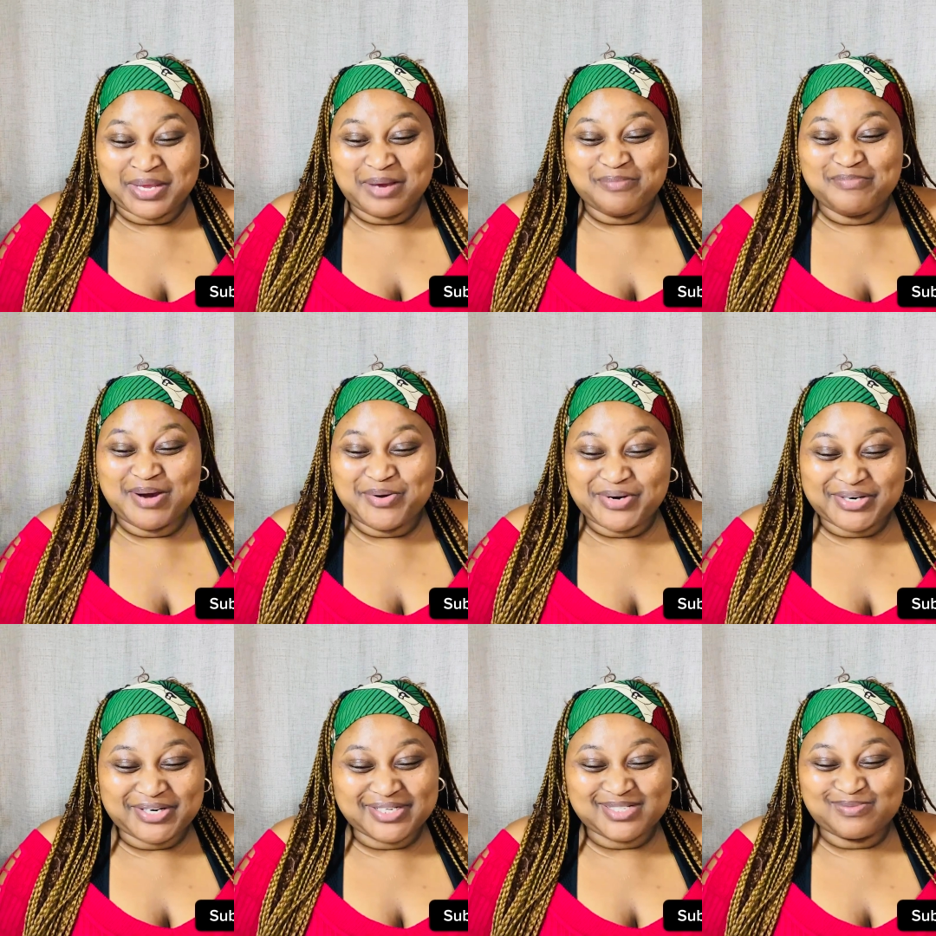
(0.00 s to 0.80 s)
Merry
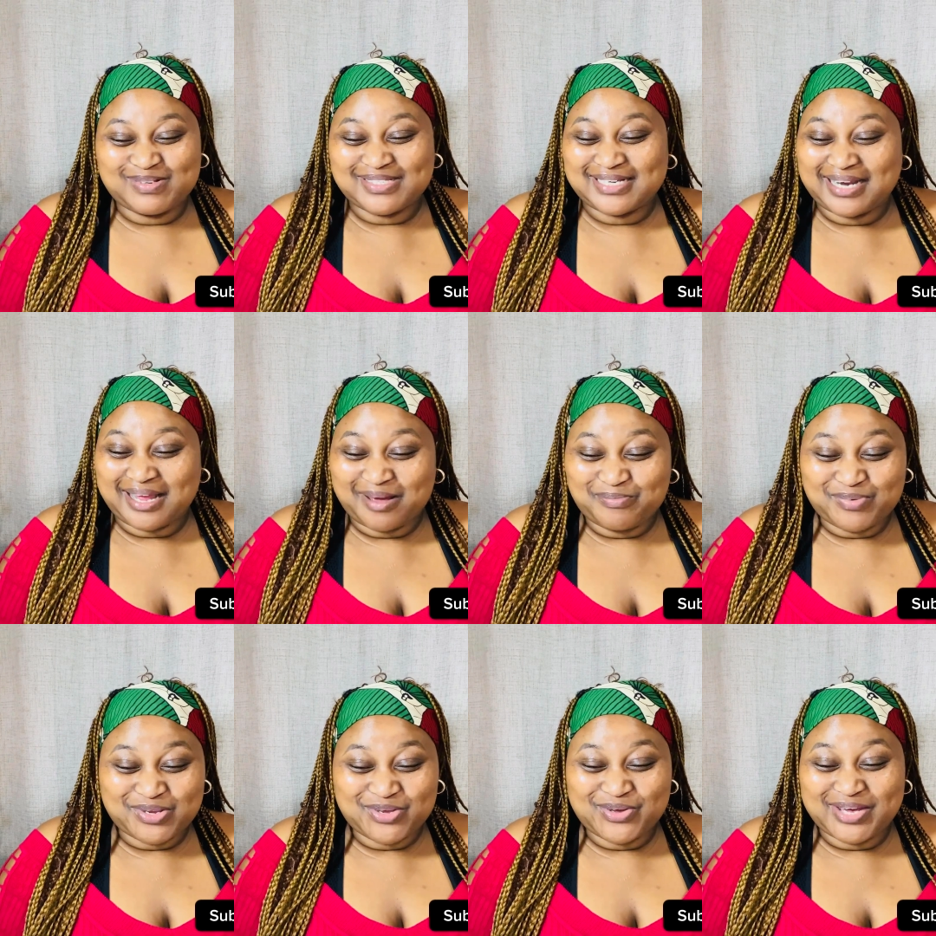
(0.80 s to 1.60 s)
Christmas and
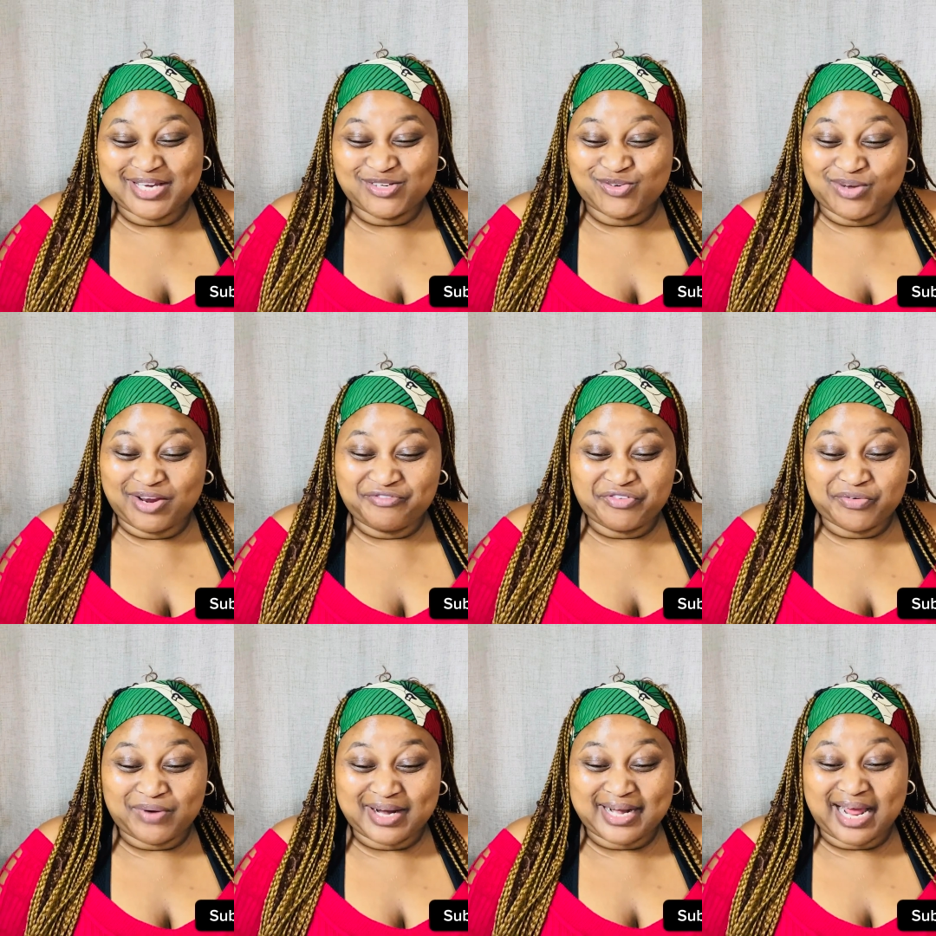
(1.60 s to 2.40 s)
Happy New Year to
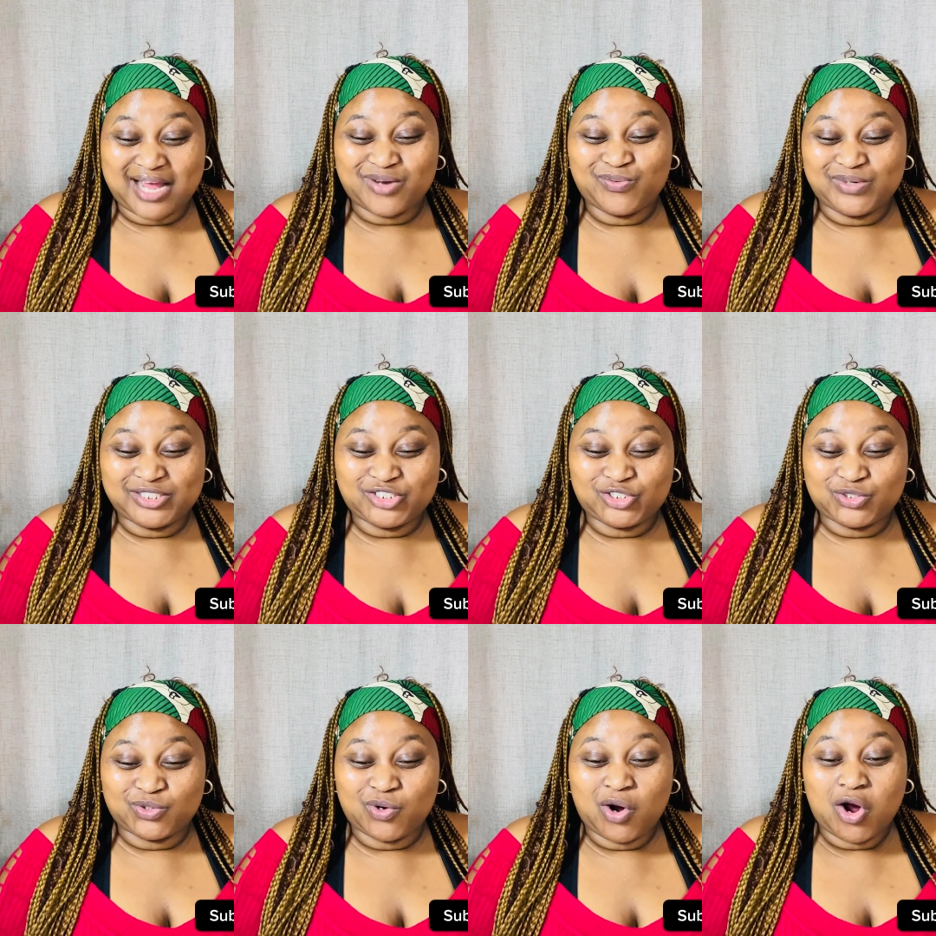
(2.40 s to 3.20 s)
everyone. I wish
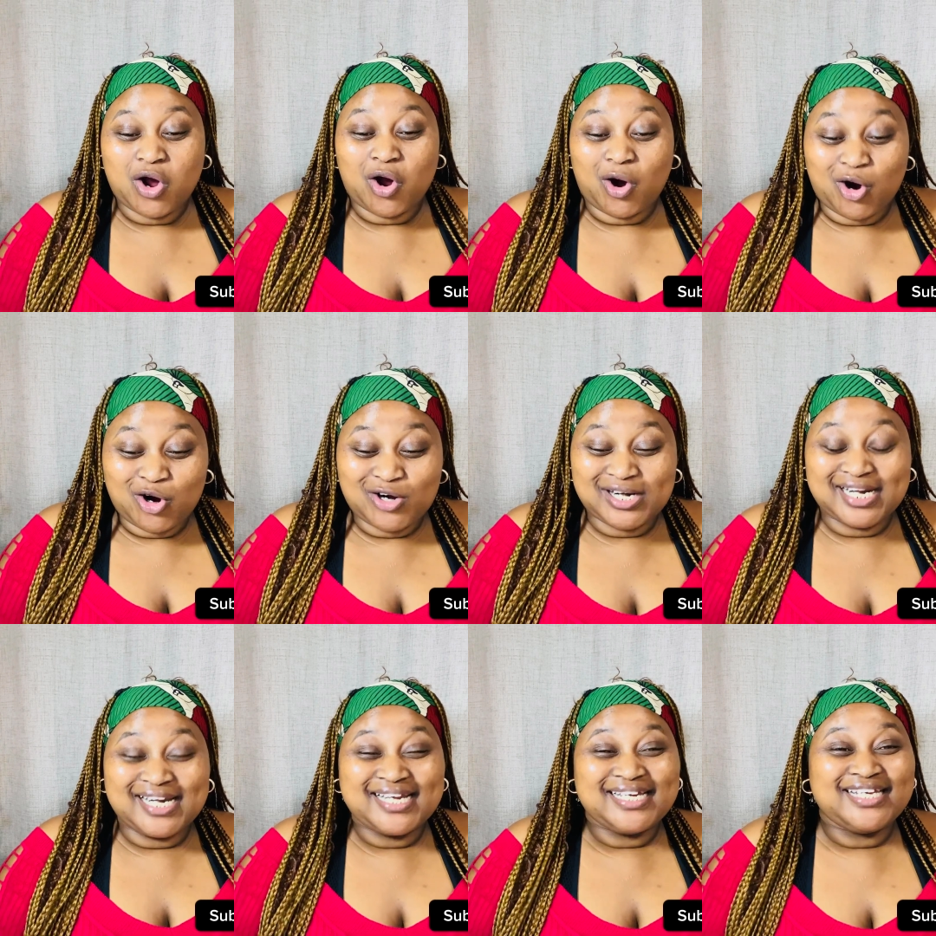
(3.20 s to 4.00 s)
you
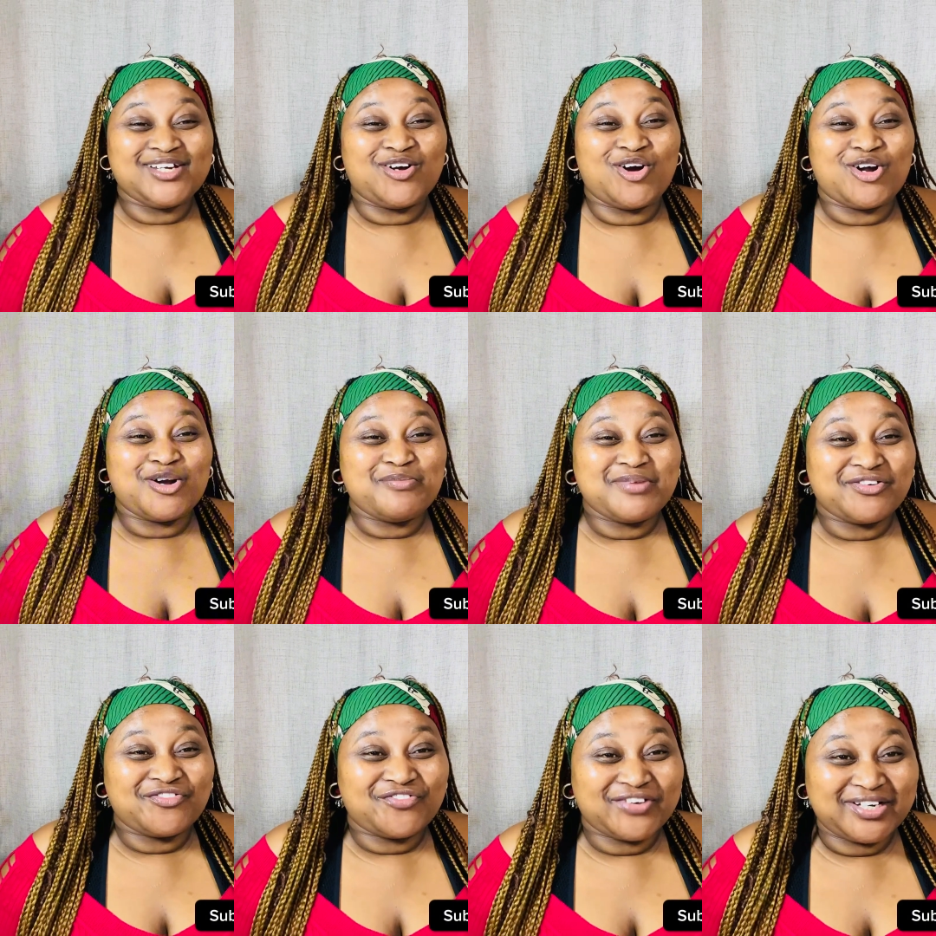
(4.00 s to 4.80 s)
all
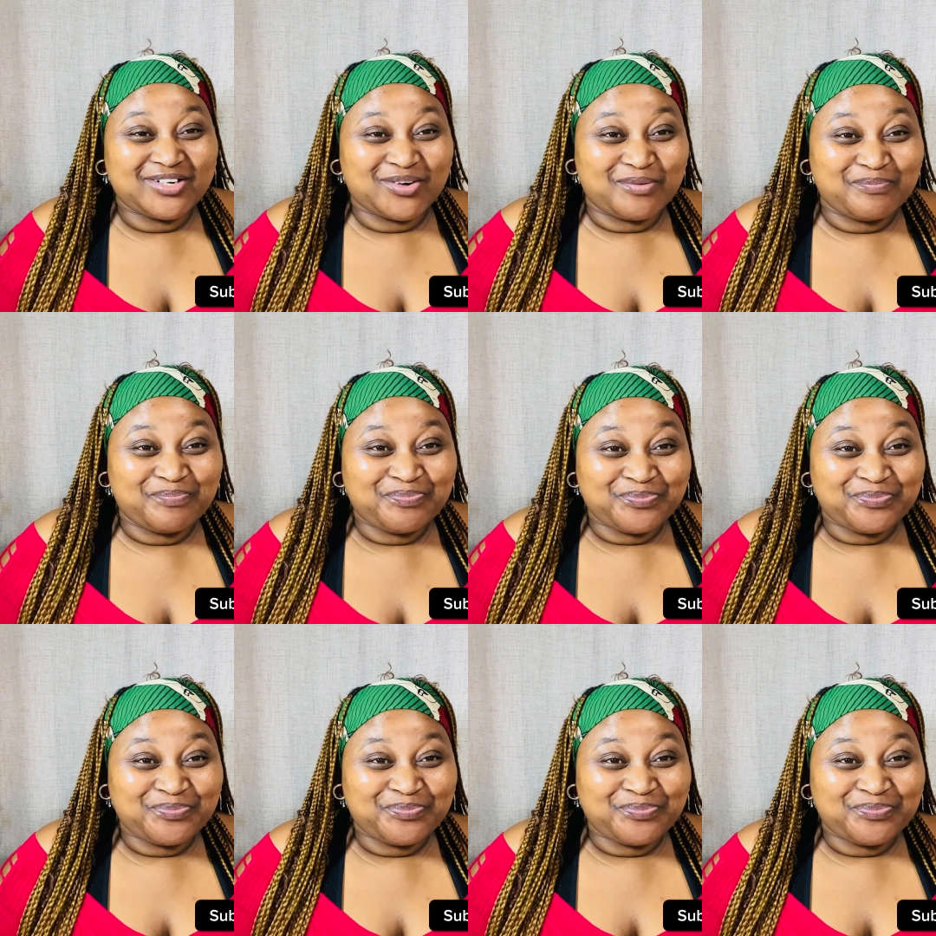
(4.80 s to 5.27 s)
economic freedom